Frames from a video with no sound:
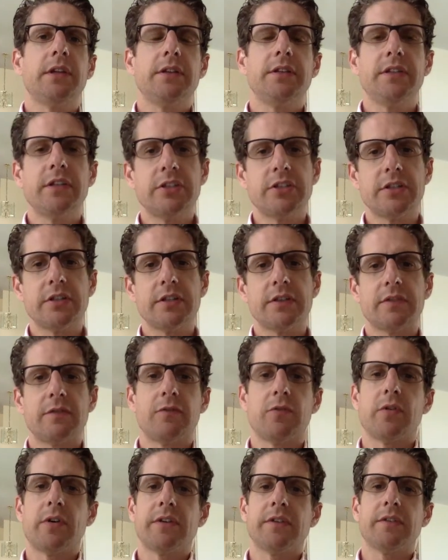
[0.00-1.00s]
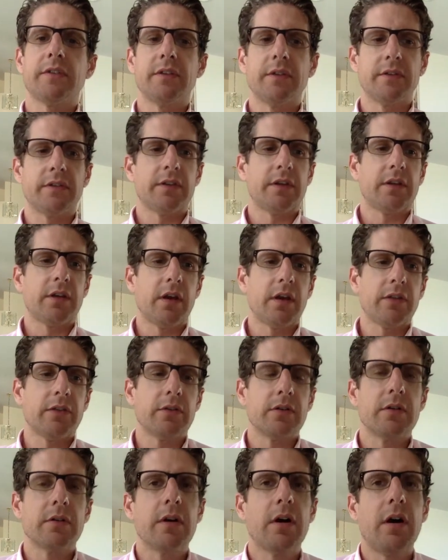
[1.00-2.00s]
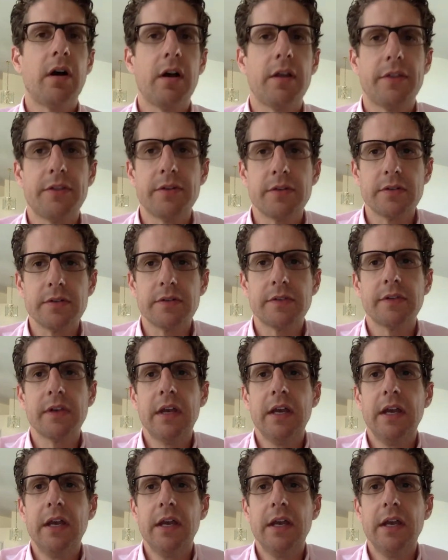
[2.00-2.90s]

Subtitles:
indigenous voices and other authors